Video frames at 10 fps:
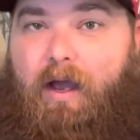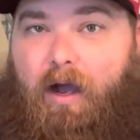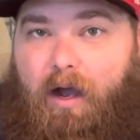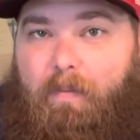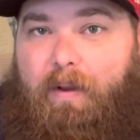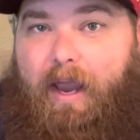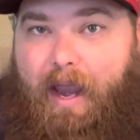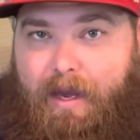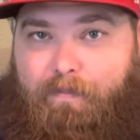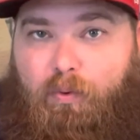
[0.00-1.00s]
up
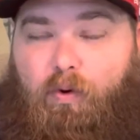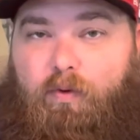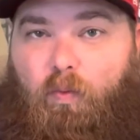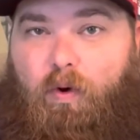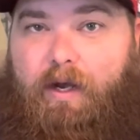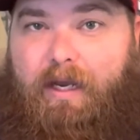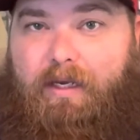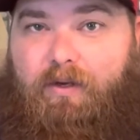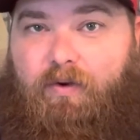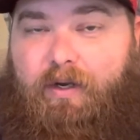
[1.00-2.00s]

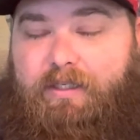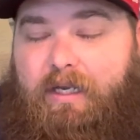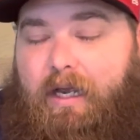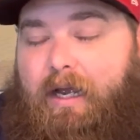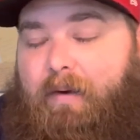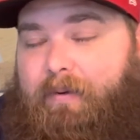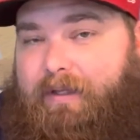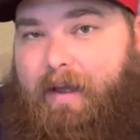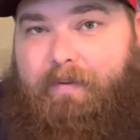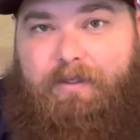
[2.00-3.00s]
8.18 units. But
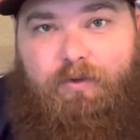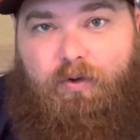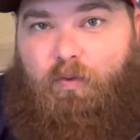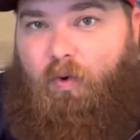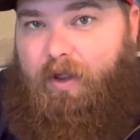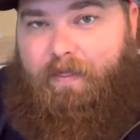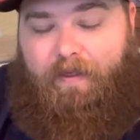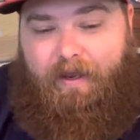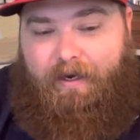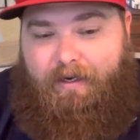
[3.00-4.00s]
that means only one
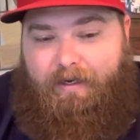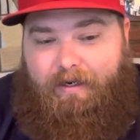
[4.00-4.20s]
thing.